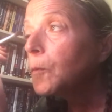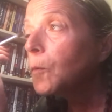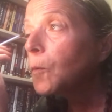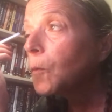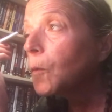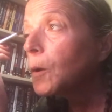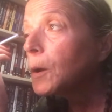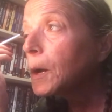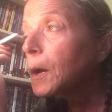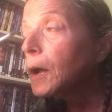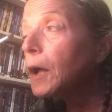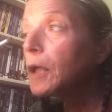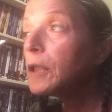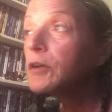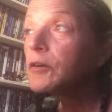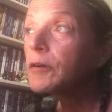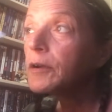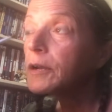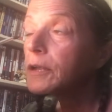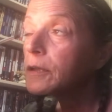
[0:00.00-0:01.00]
what
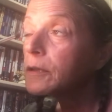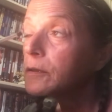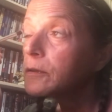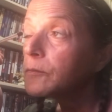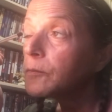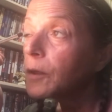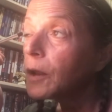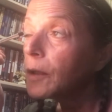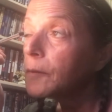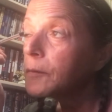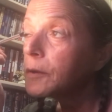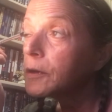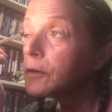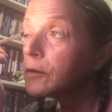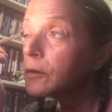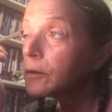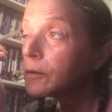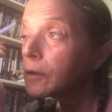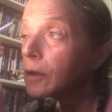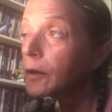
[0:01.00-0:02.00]
color it is, but I'm gonna
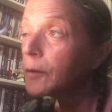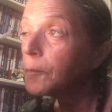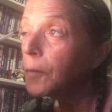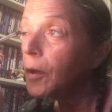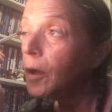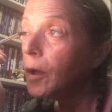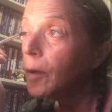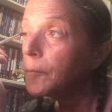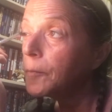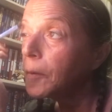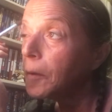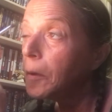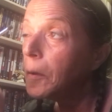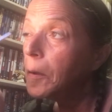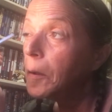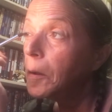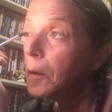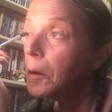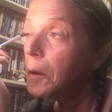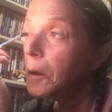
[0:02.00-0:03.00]
just kind of
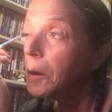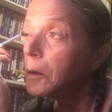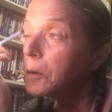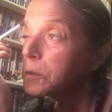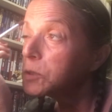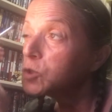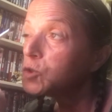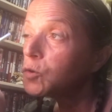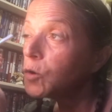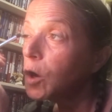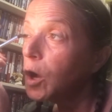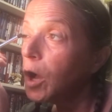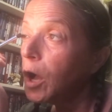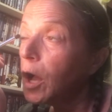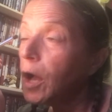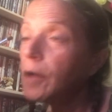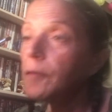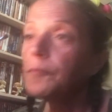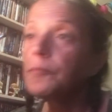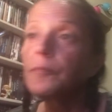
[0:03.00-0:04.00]

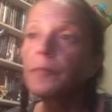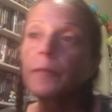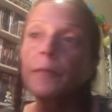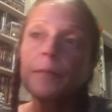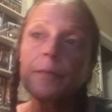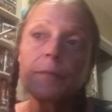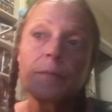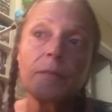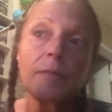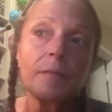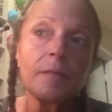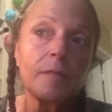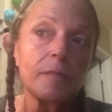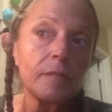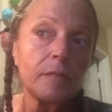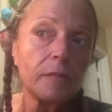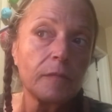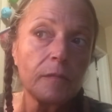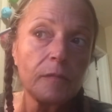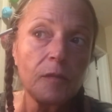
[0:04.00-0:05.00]
draw.
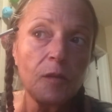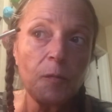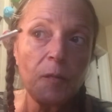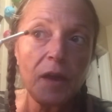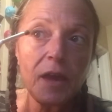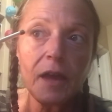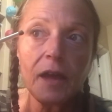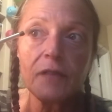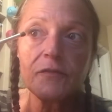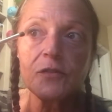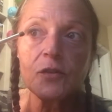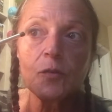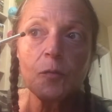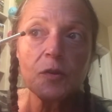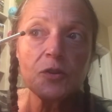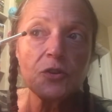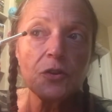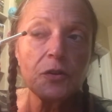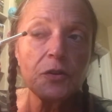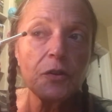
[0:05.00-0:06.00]
You may have too
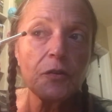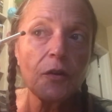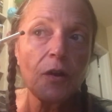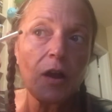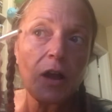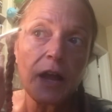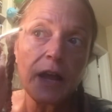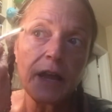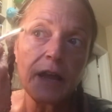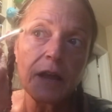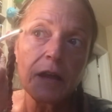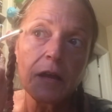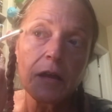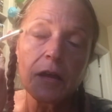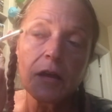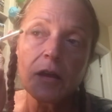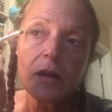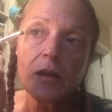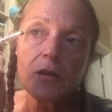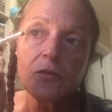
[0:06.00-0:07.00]
much on your eye.
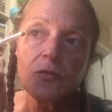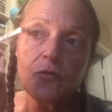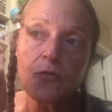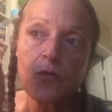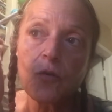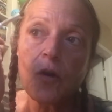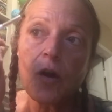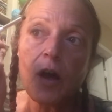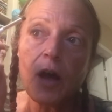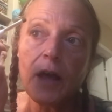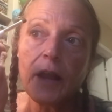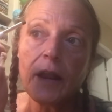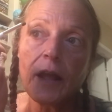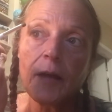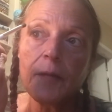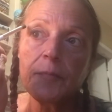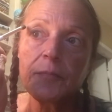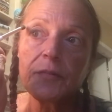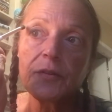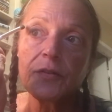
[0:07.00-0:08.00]
Draw it
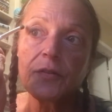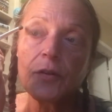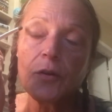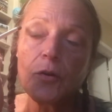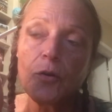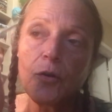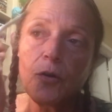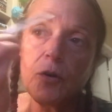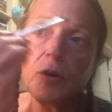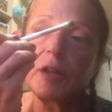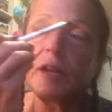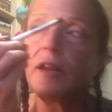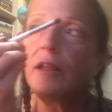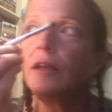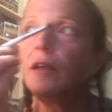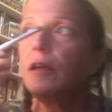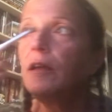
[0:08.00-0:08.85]
up to the hood